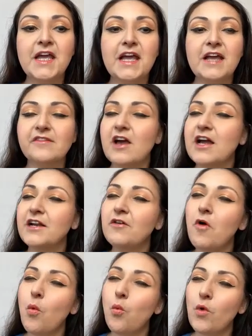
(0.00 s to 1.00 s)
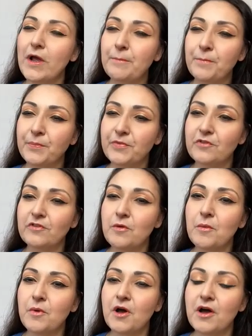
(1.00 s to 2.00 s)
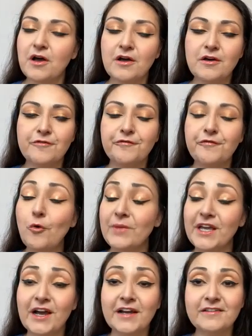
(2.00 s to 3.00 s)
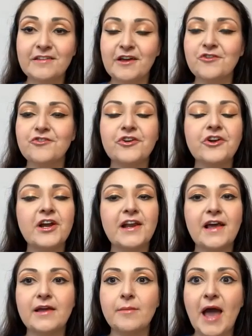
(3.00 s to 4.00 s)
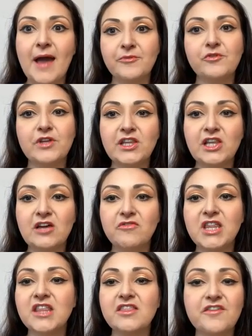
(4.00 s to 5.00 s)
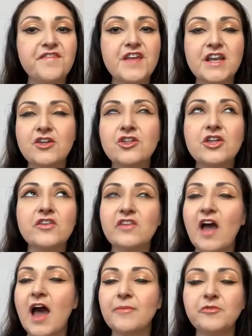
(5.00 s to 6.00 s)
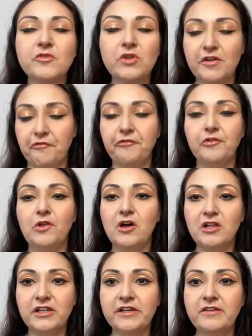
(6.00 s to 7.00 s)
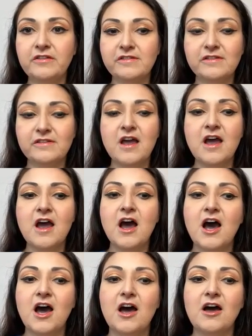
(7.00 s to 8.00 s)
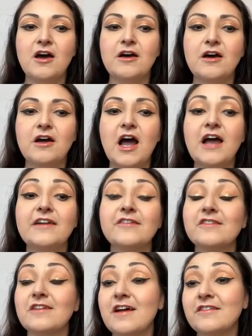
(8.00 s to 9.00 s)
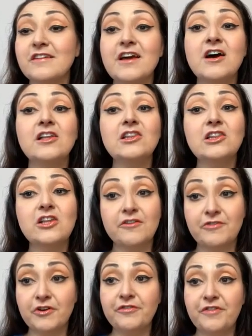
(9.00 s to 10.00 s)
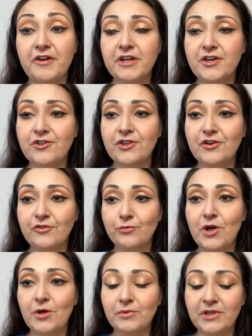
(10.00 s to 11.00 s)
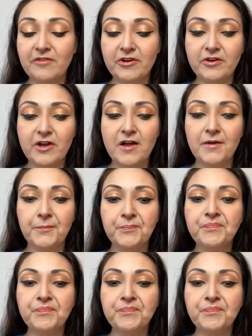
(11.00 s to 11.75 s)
It's kind of a whipped, foamy kind of texture, and I am absolutely in love with it. The finish is absolutely flawless. Anastasia, love her foundation as well, believe it or not.